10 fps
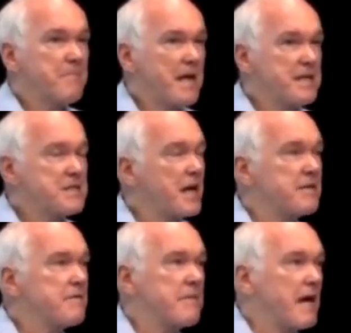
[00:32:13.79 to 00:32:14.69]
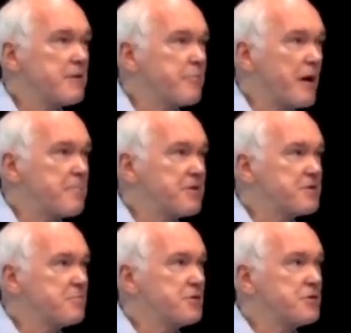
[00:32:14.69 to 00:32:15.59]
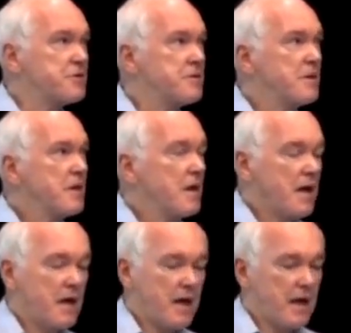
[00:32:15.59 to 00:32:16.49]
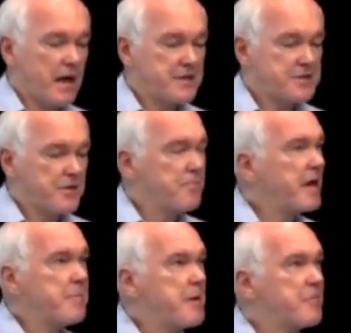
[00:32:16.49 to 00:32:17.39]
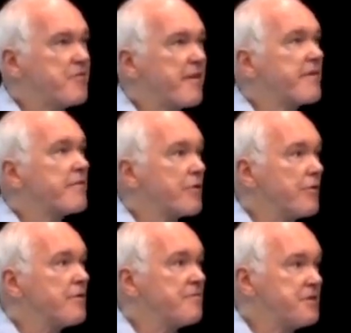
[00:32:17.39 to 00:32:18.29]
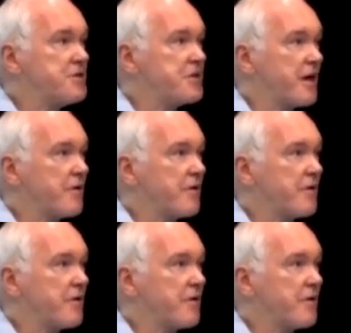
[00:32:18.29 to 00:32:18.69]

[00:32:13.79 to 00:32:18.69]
has not had the proper distribution, and so many people have never even heard of T.J.